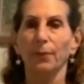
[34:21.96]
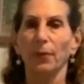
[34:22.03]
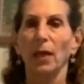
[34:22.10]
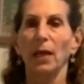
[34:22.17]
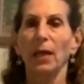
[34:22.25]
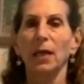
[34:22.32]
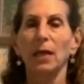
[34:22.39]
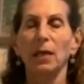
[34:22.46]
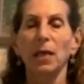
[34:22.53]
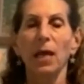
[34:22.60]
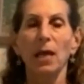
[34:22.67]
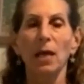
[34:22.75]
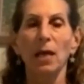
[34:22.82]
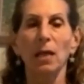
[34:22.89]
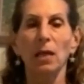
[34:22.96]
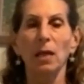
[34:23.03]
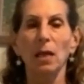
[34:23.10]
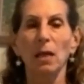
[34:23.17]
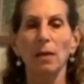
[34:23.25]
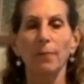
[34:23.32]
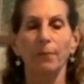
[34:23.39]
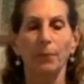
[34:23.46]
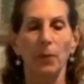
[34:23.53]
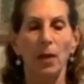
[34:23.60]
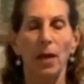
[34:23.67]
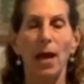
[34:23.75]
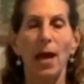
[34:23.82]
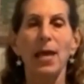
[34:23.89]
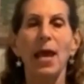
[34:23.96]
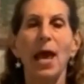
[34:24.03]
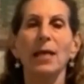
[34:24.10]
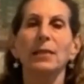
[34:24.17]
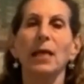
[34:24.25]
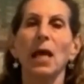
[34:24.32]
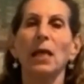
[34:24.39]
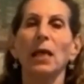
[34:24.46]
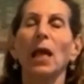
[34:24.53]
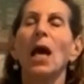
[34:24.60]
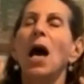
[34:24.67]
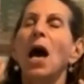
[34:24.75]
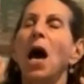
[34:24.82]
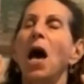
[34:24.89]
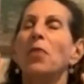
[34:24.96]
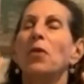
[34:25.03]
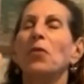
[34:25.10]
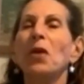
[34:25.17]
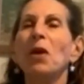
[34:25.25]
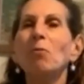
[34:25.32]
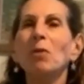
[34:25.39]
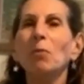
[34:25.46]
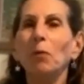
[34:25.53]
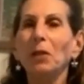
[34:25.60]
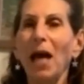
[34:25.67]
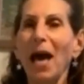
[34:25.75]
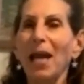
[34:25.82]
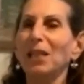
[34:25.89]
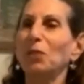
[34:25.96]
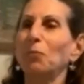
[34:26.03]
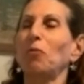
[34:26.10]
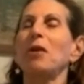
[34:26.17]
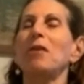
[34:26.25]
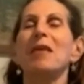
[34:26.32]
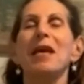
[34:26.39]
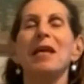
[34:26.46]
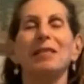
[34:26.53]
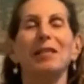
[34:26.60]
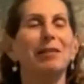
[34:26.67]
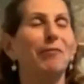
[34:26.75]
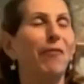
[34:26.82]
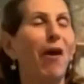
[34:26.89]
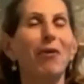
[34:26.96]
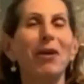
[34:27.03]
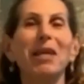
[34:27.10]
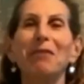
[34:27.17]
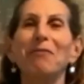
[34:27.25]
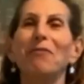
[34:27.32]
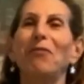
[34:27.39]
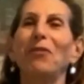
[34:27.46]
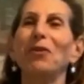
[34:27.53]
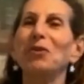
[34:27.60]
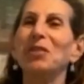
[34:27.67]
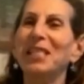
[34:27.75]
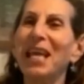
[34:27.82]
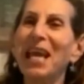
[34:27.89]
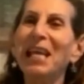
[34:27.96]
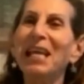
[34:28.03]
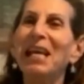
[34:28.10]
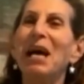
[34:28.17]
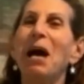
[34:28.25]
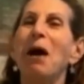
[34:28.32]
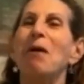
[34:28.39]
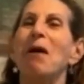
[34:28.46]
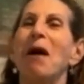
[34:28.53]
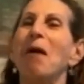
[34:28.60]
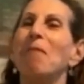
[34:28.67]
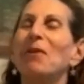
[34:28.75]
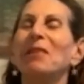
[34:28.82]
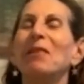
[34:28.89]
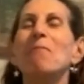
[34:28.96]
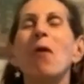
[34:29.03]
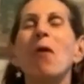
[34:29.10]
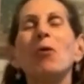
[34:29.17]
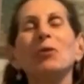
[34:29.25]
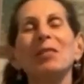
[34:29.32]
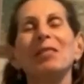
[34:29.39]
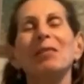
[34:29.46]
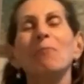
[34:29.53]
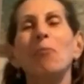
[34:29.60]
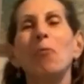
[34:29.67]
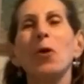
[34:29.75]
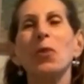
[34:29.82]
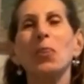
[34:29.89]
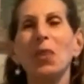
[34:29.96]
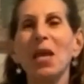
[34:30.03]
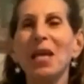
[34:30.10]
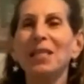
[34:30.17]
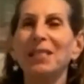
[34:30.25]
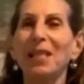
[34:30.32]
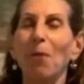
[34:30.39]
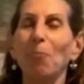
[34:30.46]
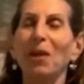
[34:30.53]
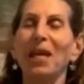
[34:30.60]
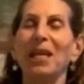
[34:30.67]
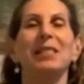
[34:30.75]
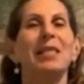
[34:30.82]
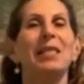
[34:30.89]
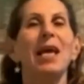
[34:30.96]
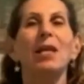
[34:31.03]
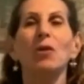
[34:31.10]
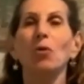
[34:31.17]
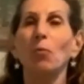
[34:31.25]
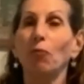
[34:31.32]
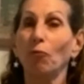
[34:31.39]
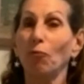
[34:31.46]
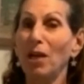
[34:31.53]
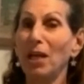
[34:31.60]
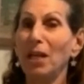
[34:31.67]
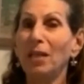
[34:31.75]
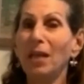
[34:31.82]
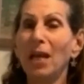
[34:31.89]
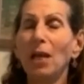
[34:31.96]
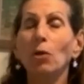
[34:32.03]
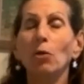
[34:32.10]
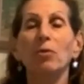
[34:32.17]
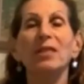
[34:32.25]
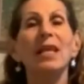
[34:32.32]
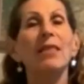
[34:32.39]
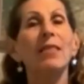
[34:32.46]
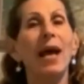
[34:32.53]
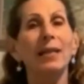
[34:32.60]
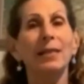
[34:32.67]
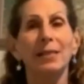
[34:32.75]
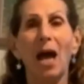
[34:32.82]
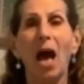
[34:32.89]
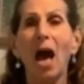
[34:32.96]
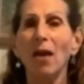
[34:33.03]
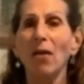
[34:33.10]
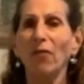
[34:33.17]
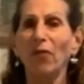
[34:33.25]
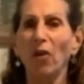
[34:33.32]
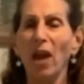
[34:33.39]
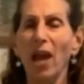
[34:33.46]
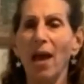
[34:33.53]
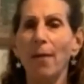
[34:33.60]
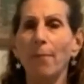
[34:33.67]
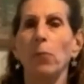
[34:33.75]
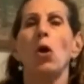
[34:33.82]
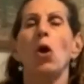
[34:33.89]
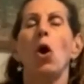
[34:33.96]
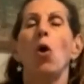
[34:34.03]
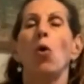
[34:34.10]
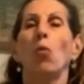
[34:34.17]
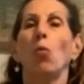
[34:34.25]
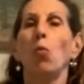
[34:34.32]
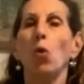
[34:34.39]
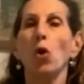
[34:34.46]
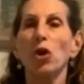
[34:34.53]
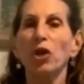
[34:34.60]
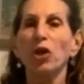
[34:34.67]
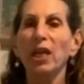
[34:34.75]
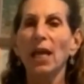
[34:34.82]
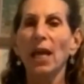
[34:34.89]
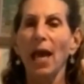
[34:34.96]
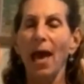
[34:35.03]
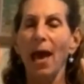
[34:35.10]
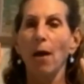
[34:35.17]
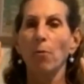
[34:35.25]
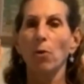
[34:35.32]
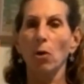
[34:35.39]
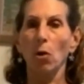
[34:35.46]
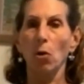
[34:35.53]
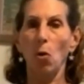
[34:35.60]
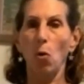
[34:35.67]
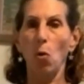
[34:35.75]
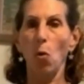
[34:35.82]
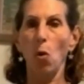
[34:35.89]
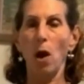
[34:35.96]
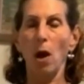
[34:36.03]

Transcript: Inhaling and exhaling. The thing with Pilates breathing is it's very confusing, but the most important thing is that we continue breathing, using that diaphragm, working our core,